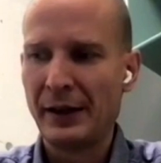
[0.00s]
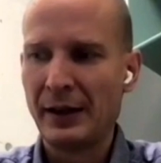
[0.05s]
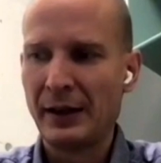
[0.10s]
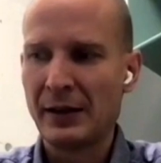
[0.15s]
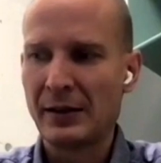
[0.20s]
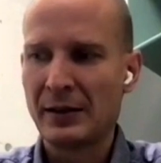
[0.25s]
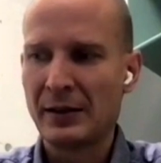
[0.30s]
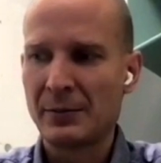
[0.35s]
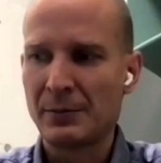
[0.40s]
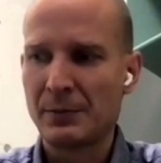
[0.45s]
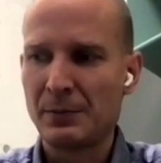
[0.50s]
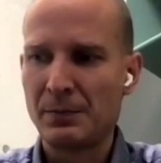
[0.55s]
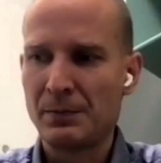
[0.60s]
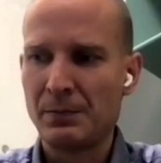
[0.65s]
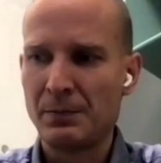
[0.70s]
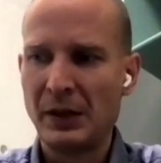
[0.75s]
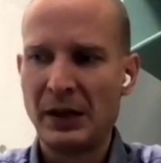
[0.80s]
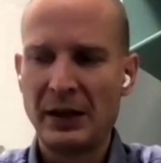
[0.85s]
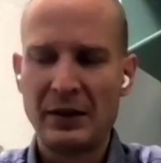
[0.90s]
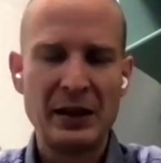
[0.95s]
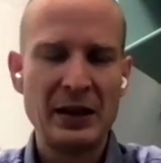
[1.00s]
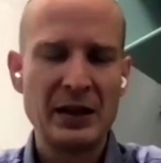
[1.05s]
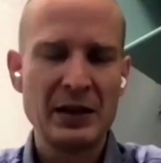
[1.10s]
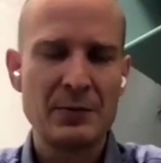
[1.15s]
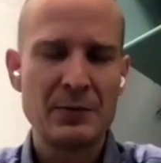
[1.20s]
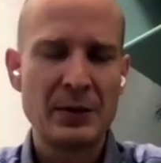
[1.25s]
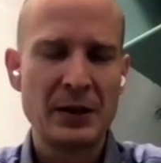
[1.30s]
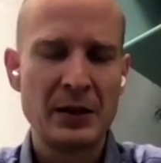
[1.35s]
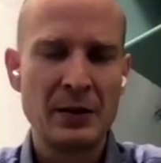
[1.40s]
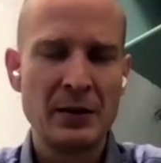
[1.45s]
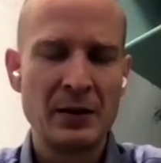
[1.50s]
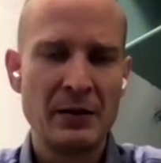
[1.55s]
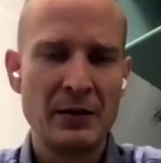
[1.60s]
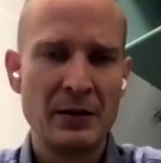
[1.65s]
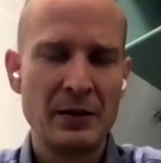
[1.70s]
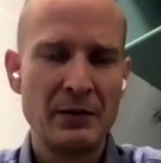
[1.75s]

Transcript: I think it's I think it's been